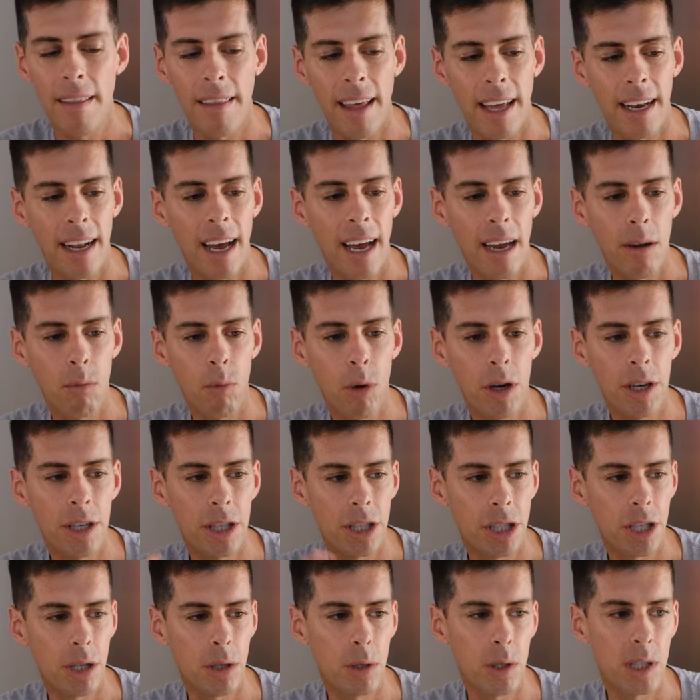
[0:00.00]
that I wouldn't
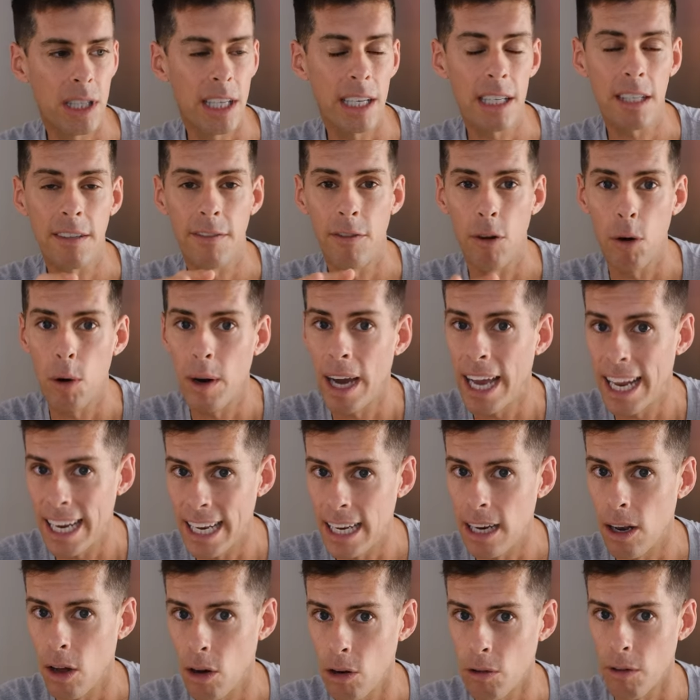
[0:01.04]
choose this for
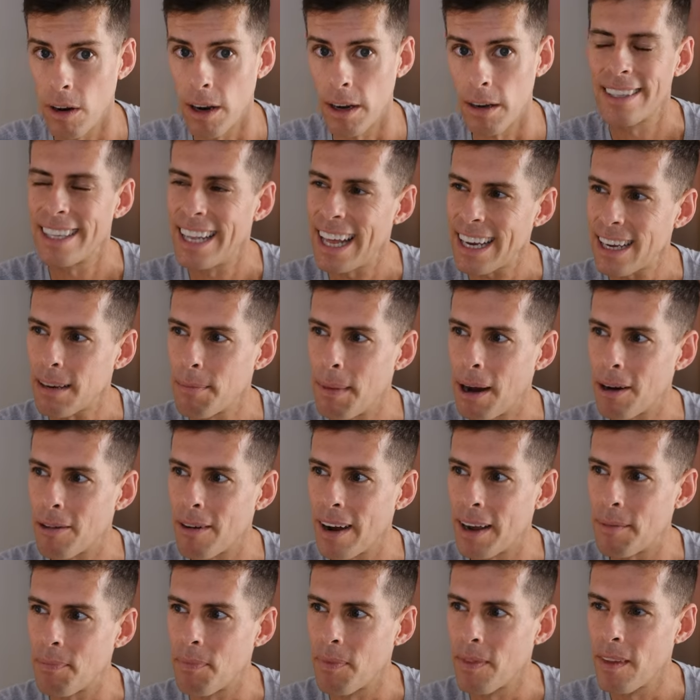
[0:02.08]
any long run. Did that come out
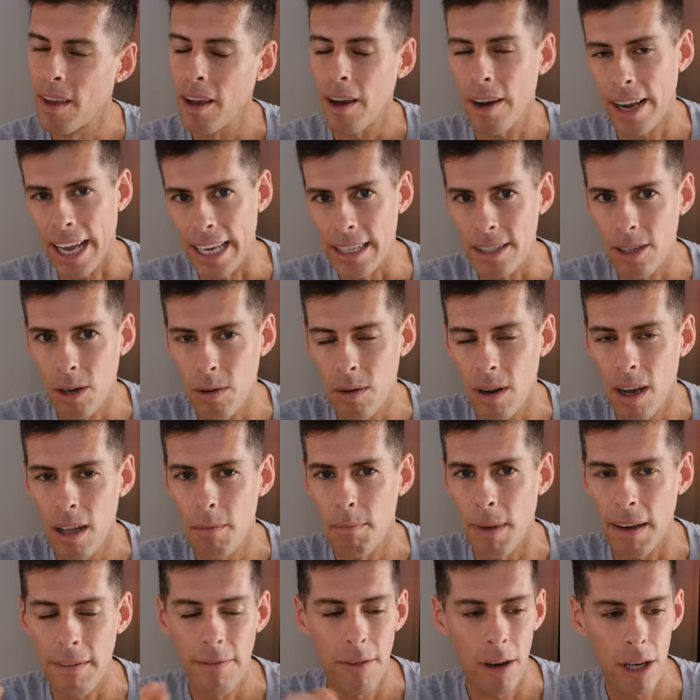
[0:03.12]
right? Okay, so
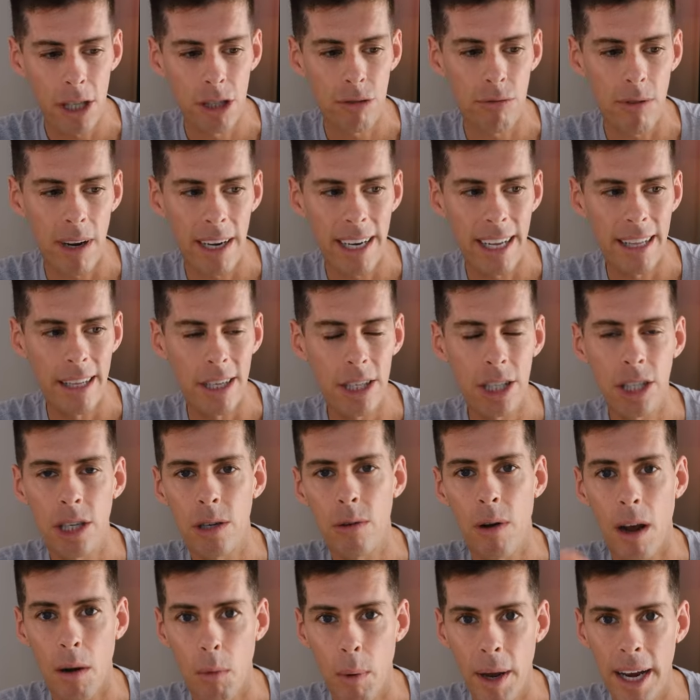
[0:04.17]
my first run in this
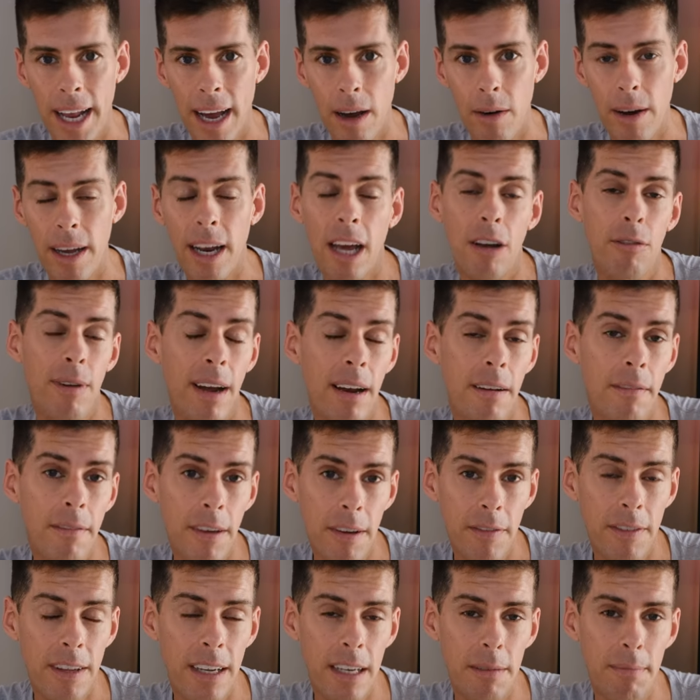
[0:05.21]
shoe, I went out and I ran
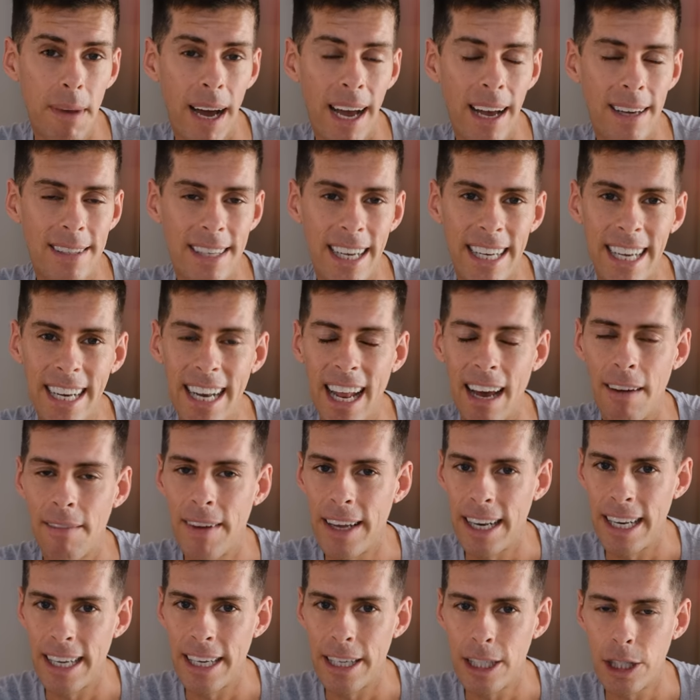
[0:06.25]
15 miles. I didn't have
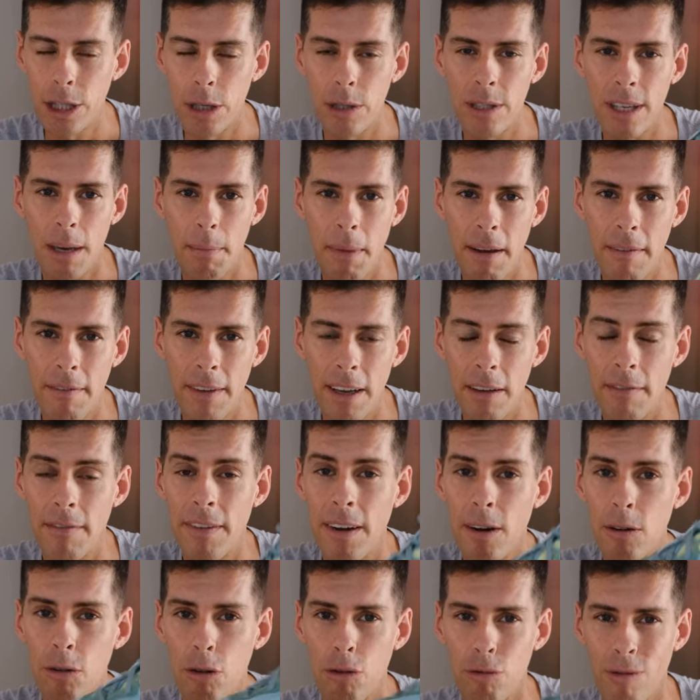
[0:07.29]
any issues and my feet
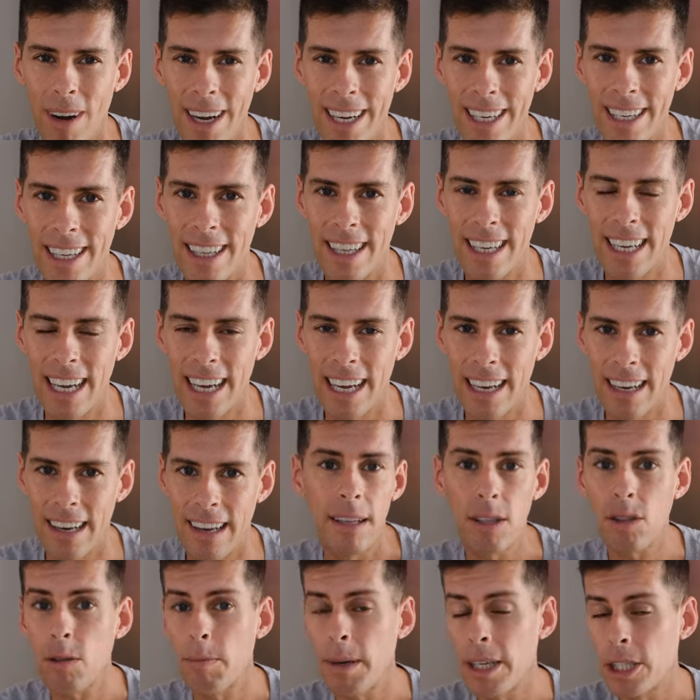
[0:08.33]
felt great at the end.
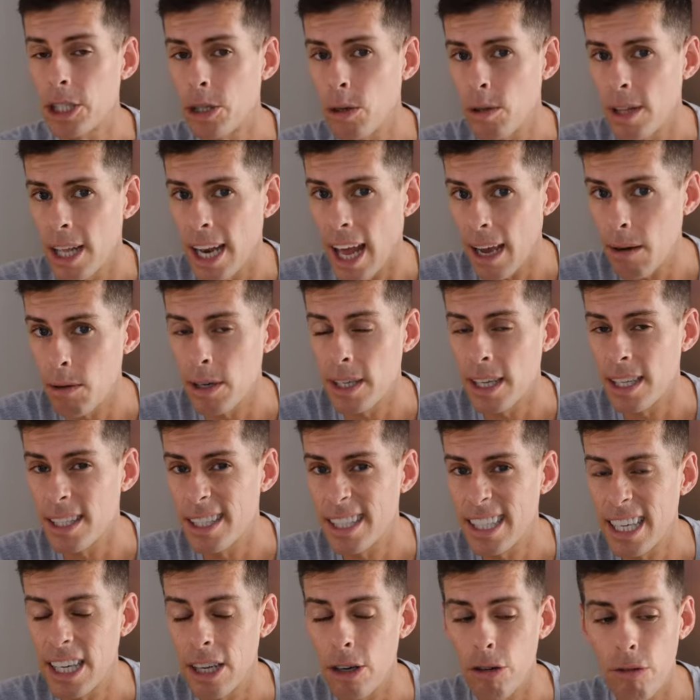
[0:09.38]
This would be a shoe that I would
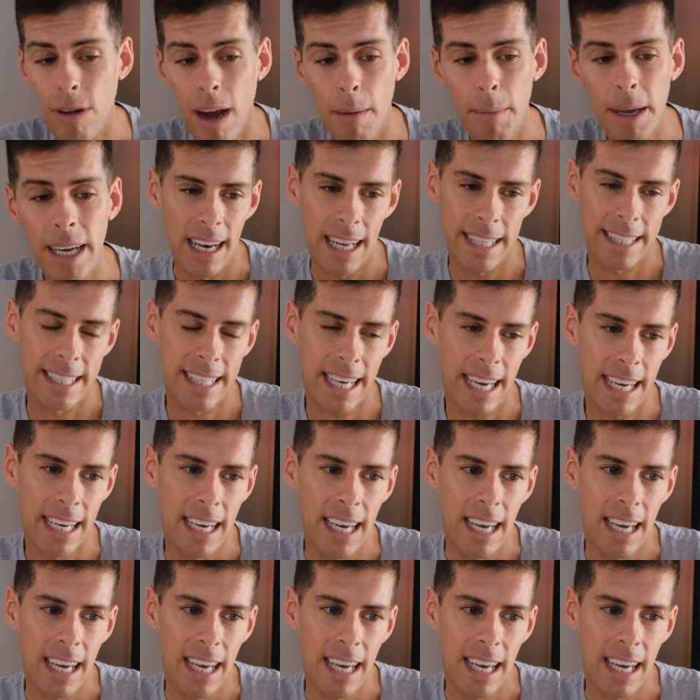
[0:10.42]
consider grabbing, let's say